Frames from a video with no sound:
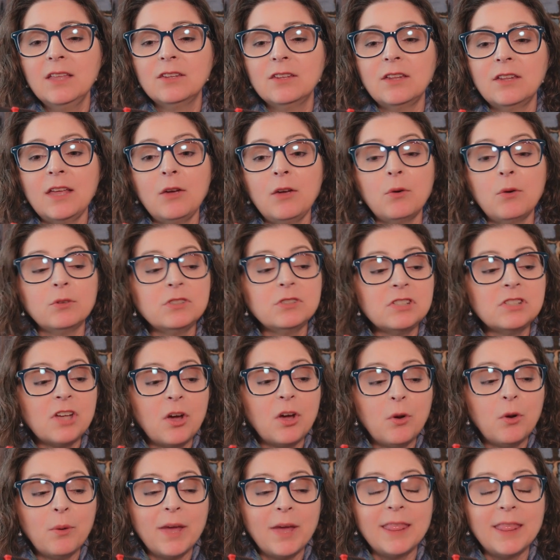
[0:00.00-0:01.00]
So,
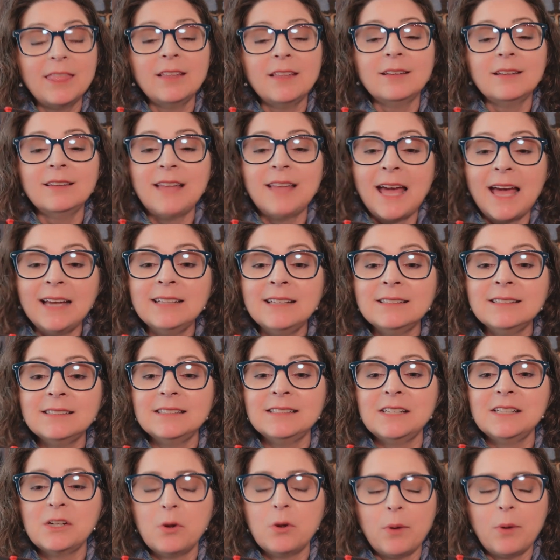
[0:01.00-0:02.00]
so the
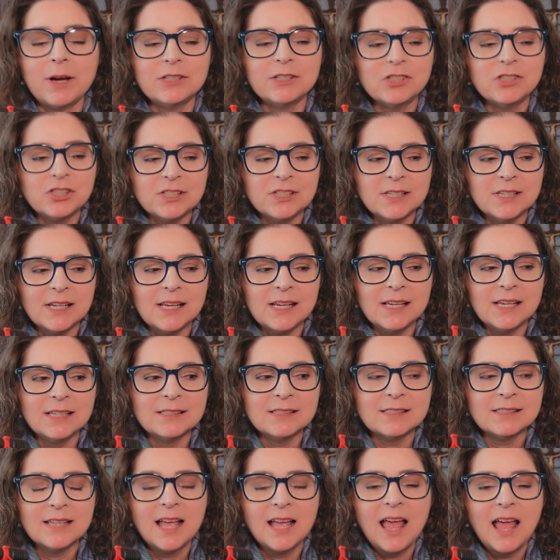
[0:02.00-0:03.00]
legacy question
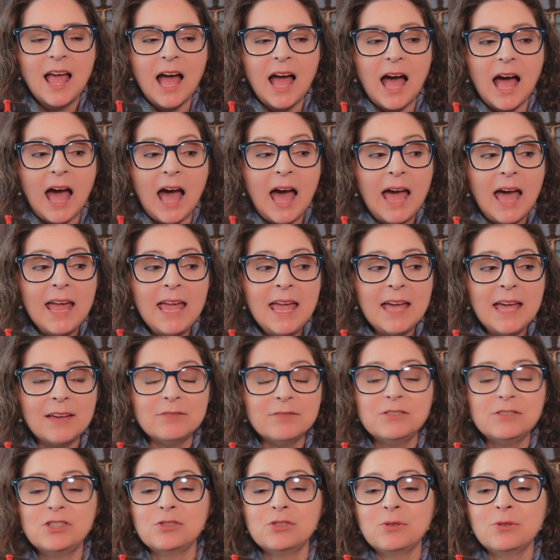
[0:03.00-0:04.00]
is, I
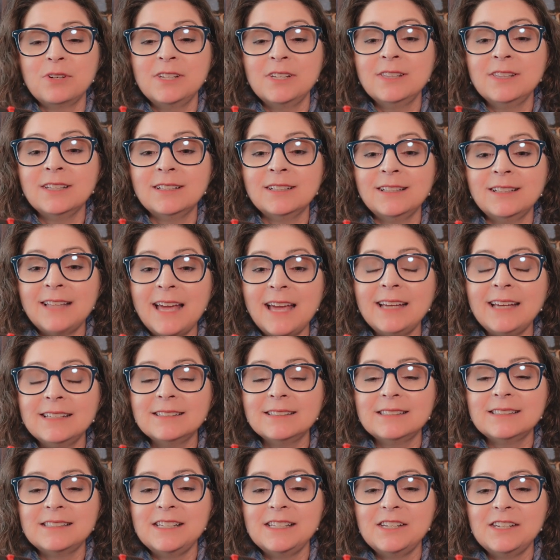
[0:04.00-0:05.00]
have joined the
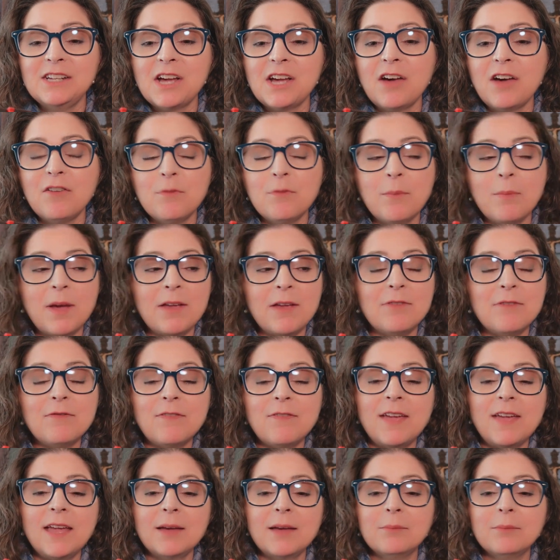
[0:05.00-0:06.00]
legacy of my
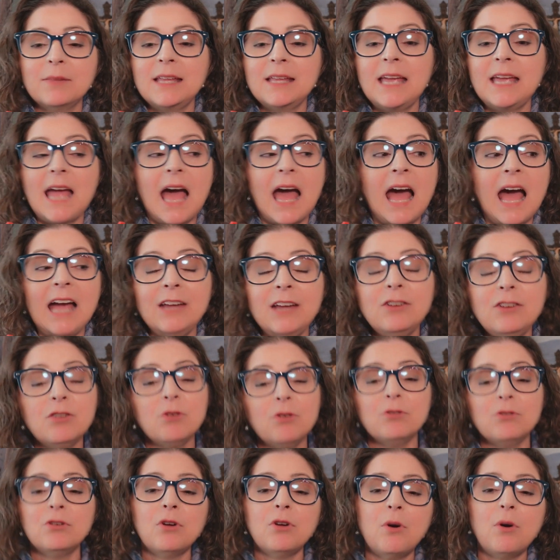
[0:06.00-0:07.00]
family. I
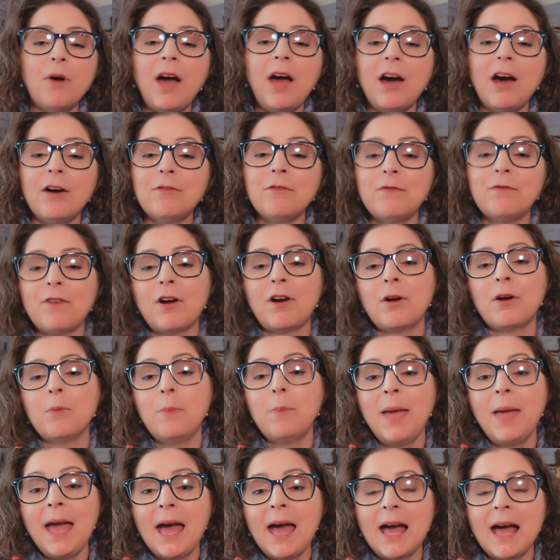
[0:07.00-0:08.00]
don't know how far
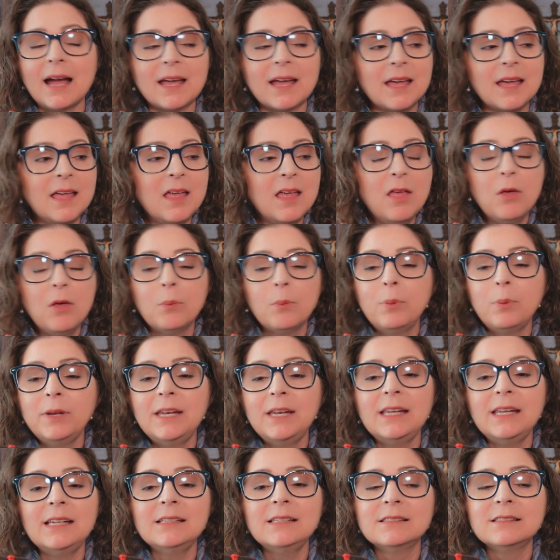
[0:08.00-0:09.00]
back, but
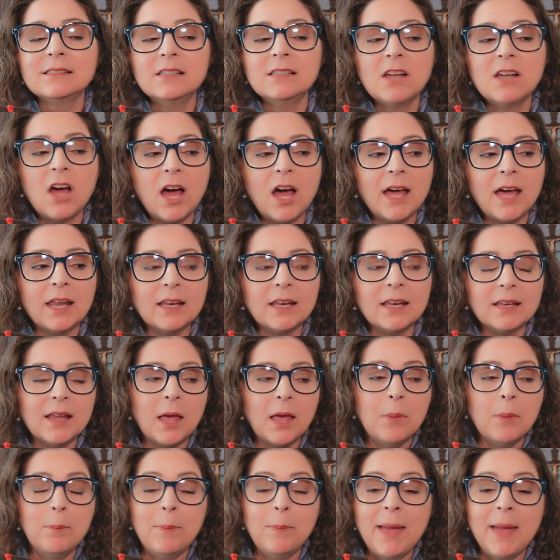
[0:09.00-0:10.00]
it is not
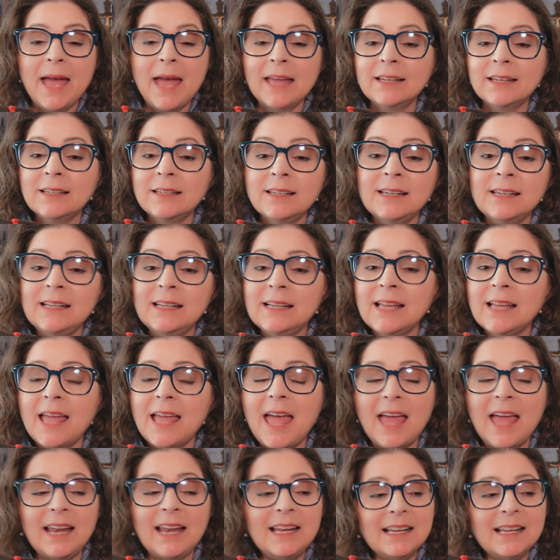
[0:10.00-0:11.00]
abandoning
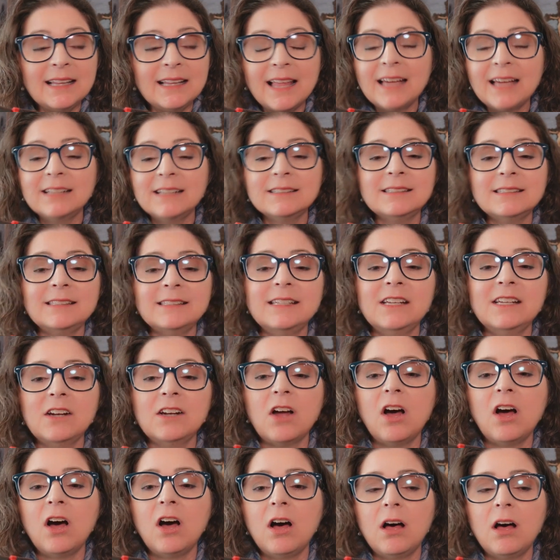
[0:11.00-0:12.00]
any legacy at
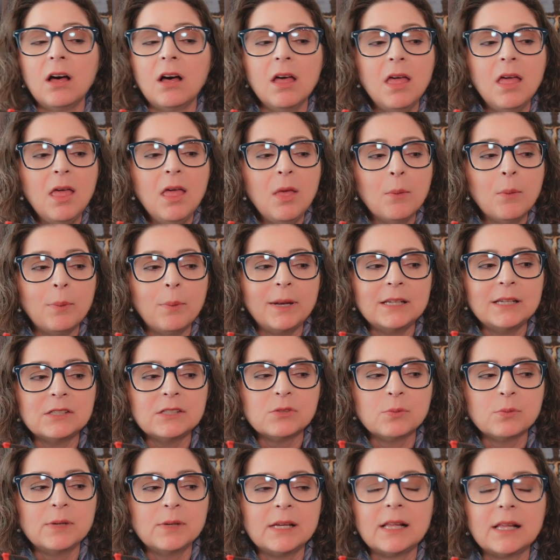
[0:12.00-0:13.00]
all, but
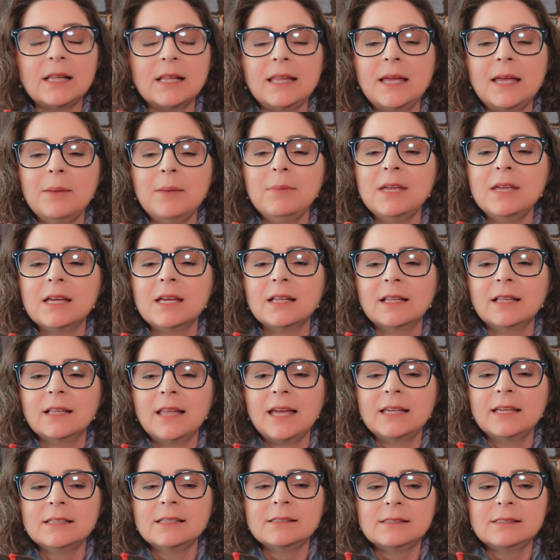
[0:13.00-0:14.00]
it's reclaiming a
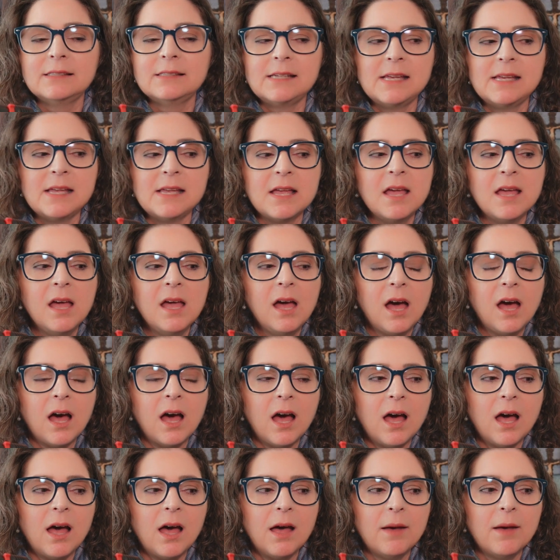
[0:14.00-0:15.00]
legacy
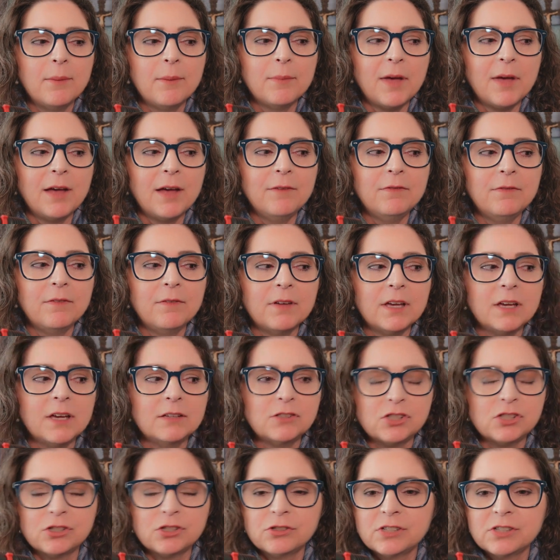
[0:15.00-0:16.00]
um, of a
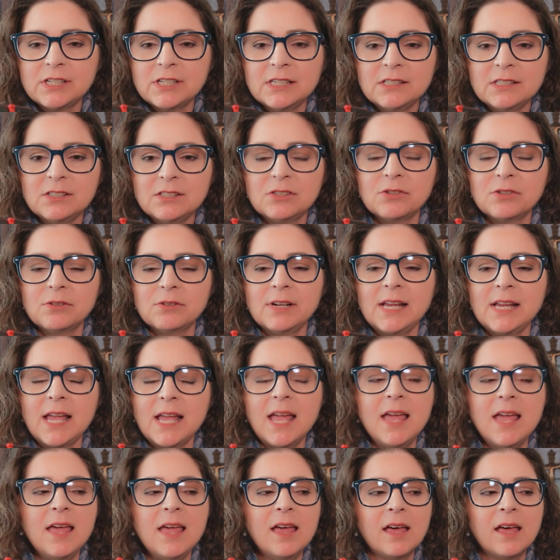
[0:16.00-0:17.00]
church
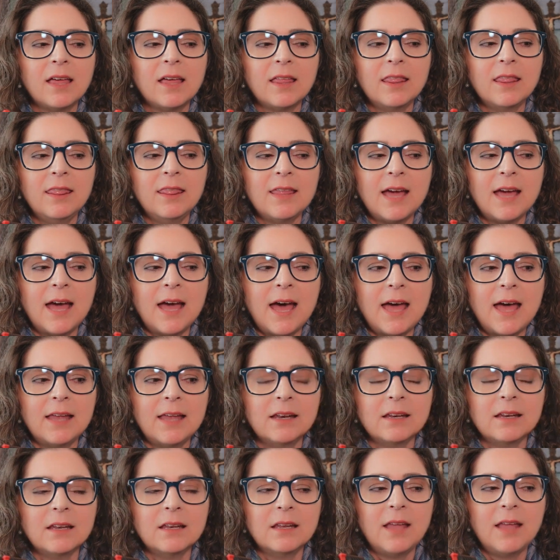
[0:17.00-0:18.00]
history that
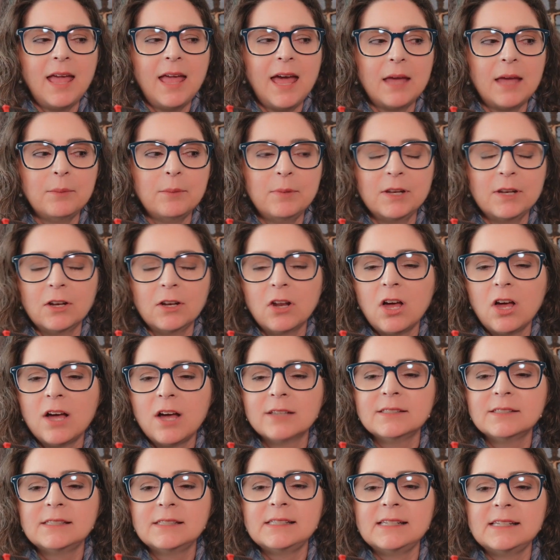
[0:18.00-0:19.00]
had been
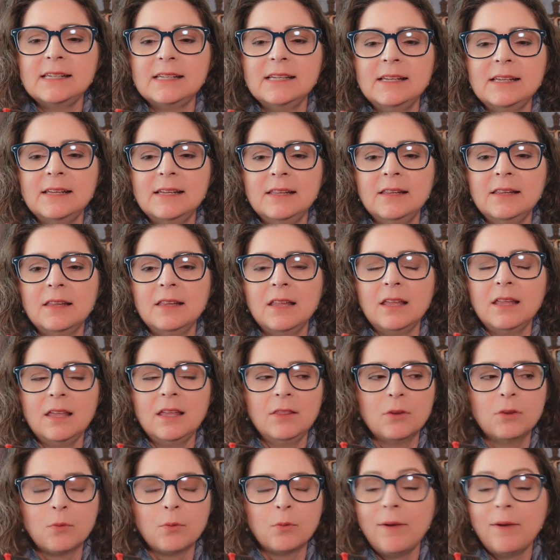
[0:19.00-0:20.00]
lost in,
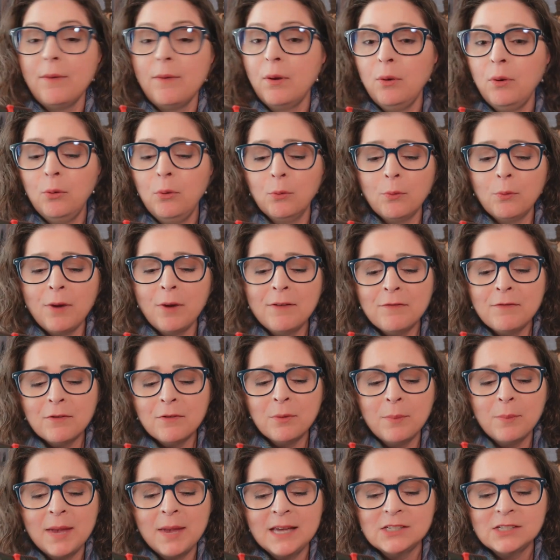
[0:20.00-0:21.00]
in the
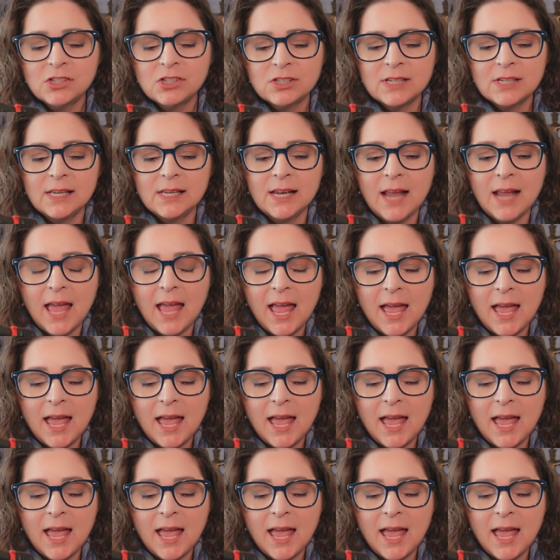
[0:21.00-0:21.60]
Reformation.